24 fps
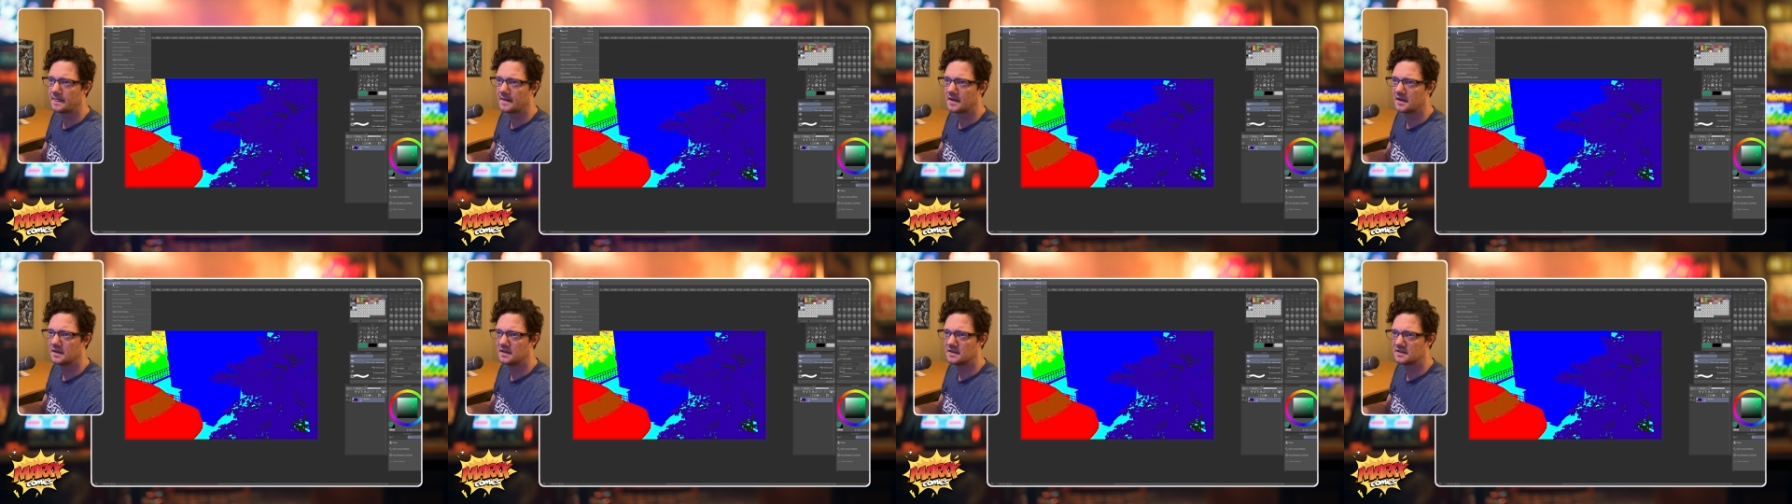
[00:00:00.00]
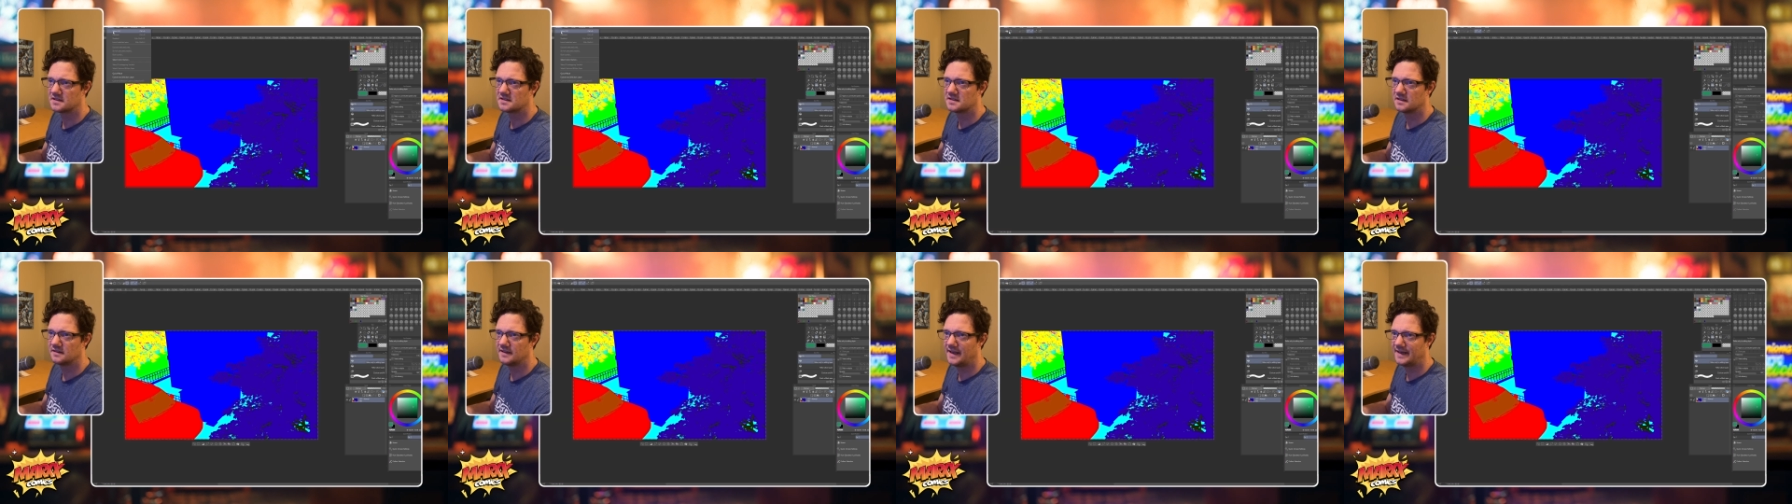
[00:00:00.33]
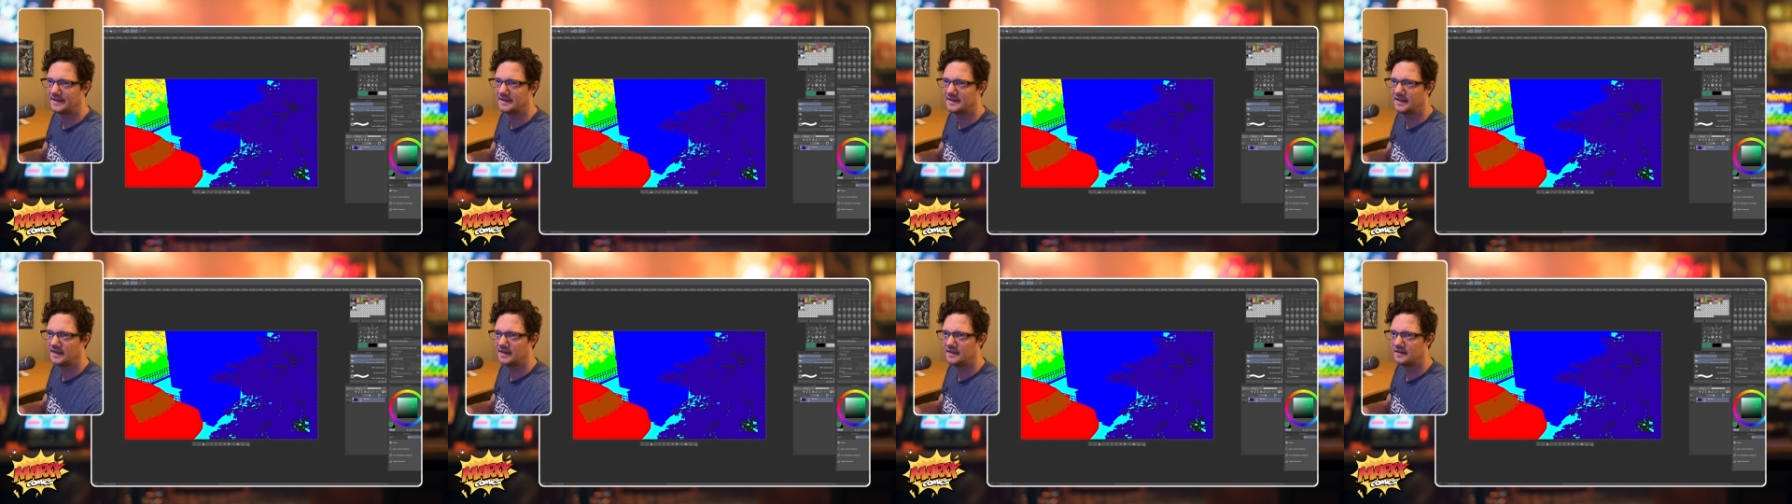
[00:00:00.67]
going to
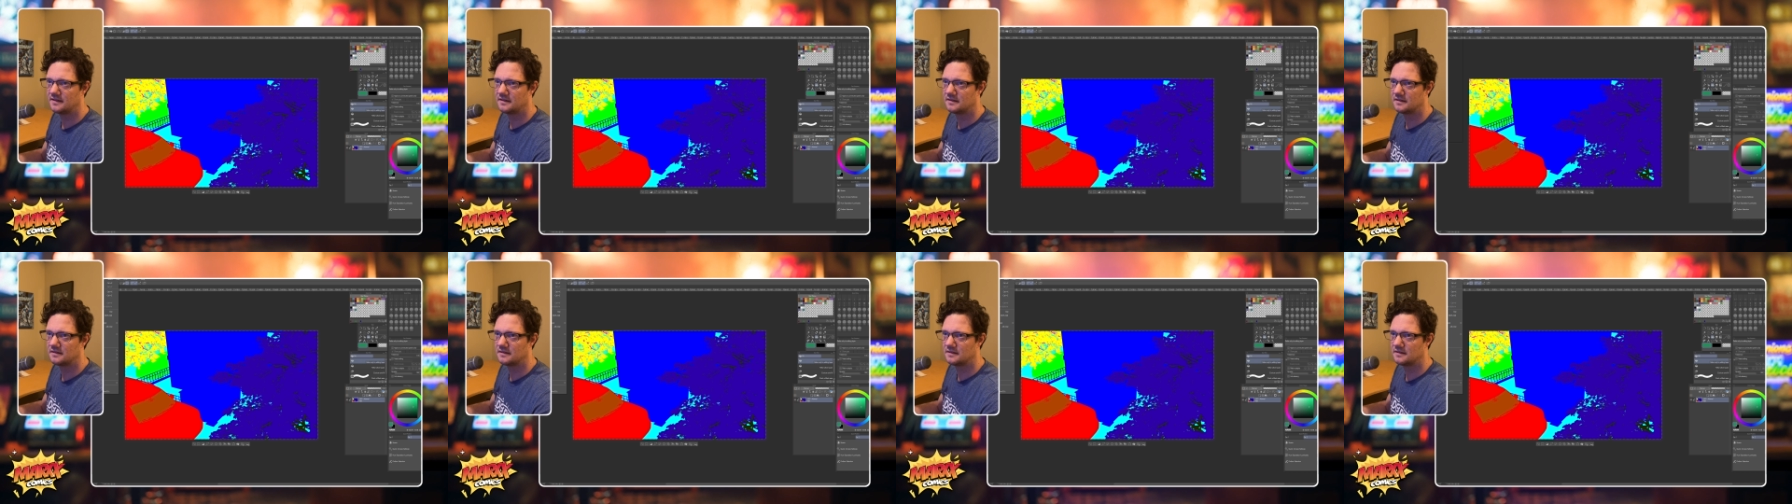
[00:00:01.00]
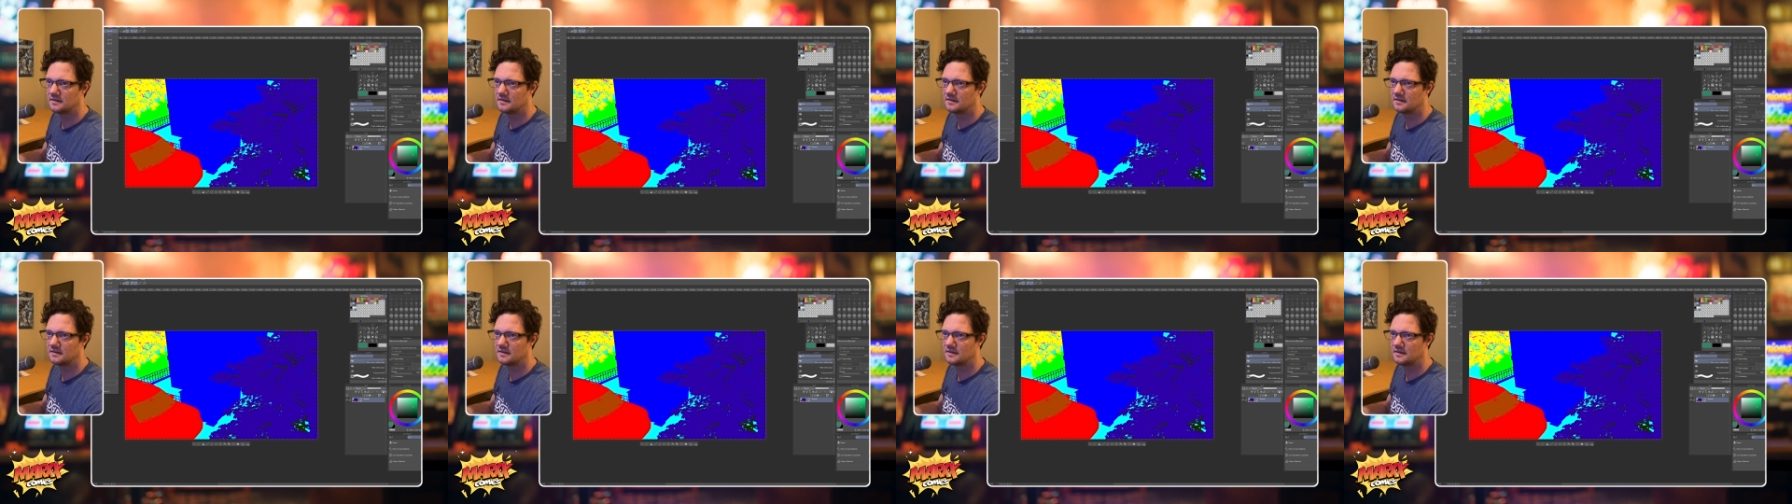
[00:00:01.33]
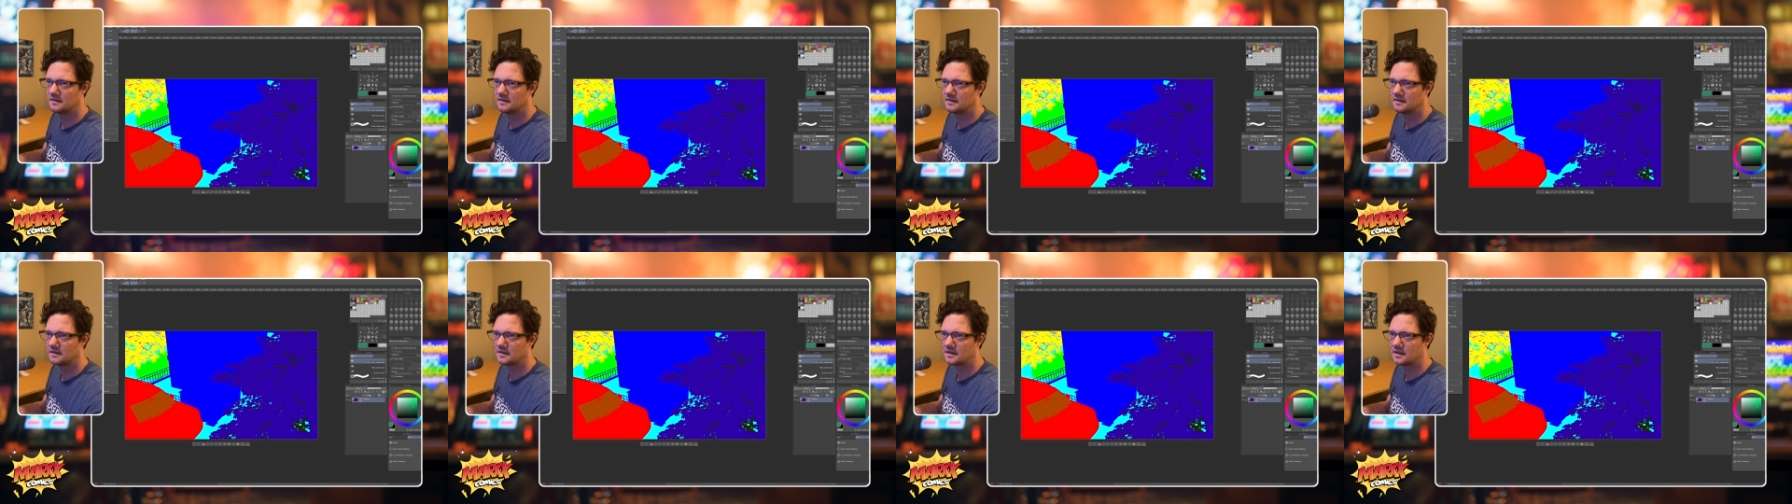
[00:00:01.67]
select it,
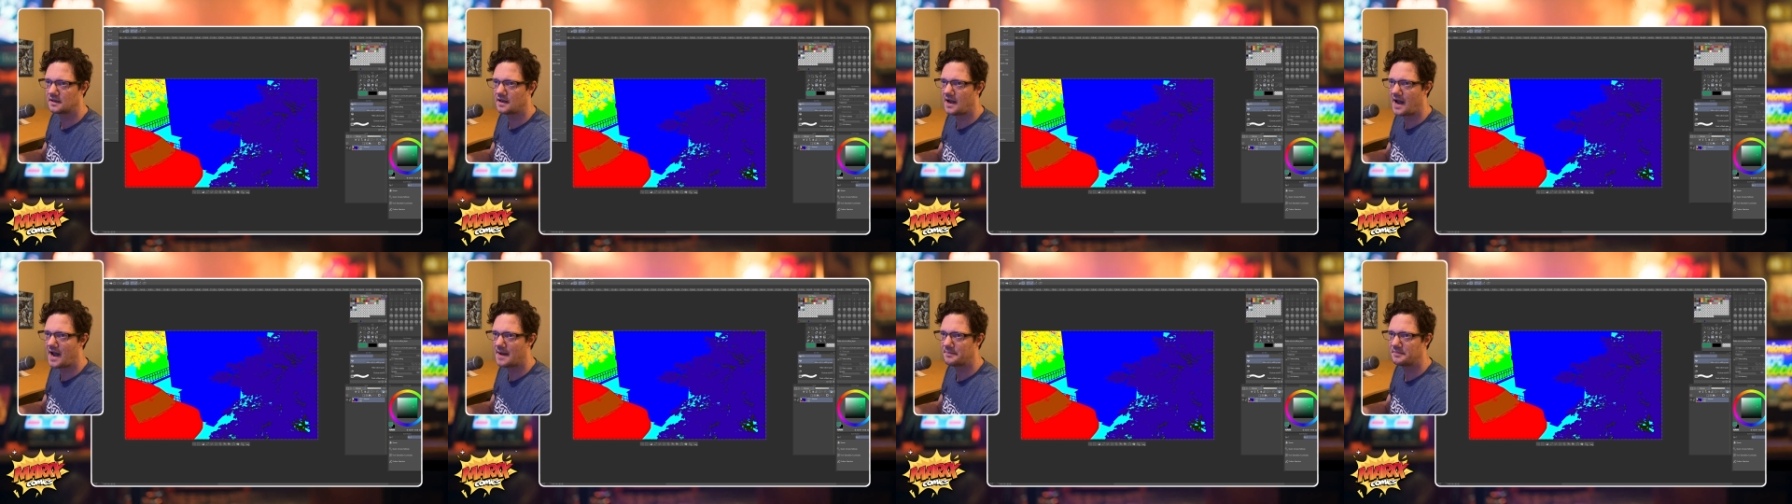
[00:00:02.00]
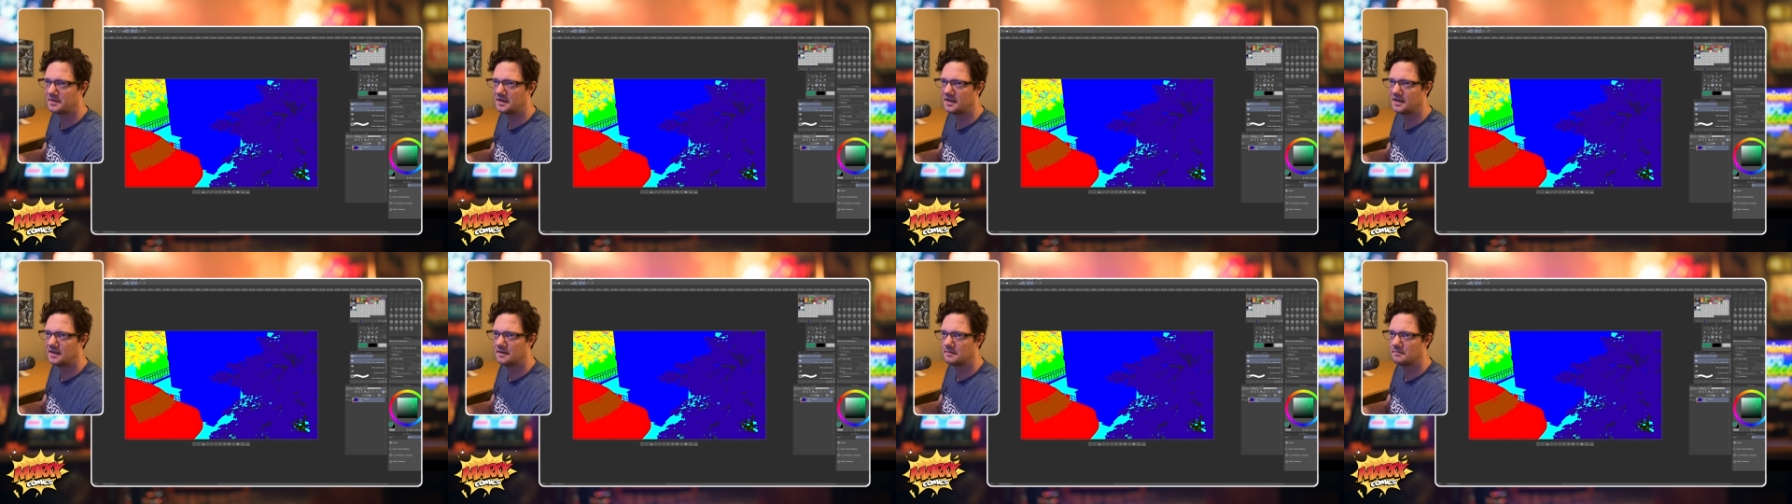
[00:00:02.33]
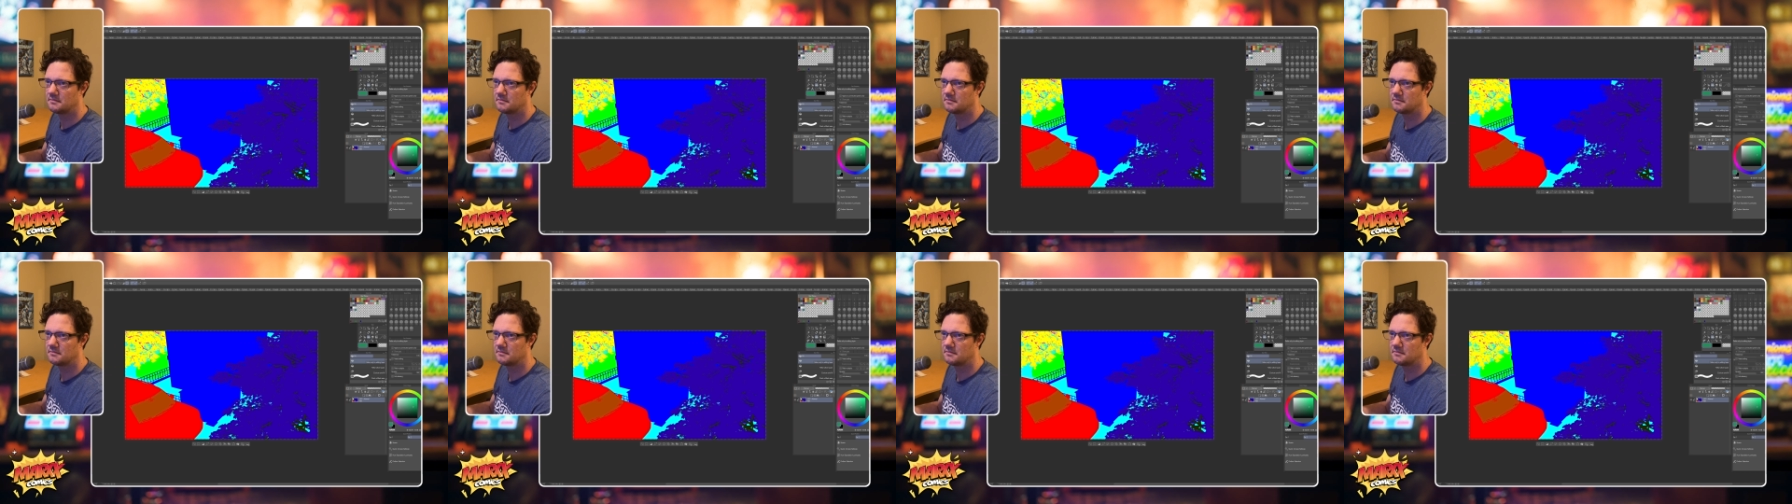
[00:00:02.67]
copy,